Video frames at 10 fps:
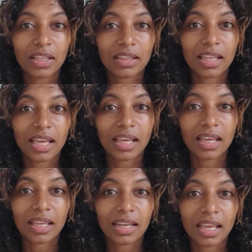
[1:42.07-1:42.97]

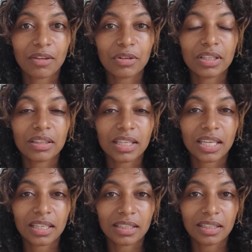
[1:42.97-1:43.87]
that
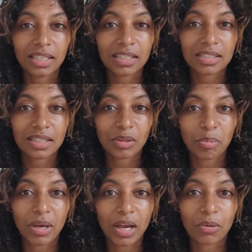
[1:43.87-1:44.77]
everything is in the
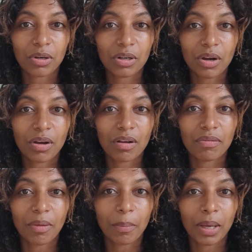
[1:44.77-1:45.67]
power of
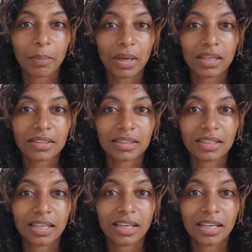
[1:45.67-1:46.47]
my mind.